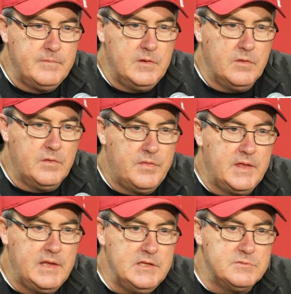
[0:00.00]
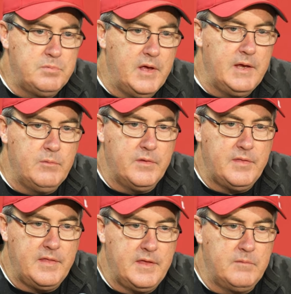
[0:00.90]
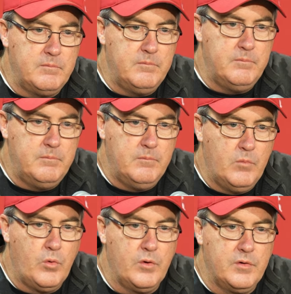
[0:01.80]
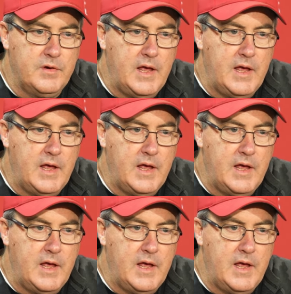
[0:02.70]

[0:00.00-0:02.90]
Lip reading: you know, the thing he's playing with, I think, more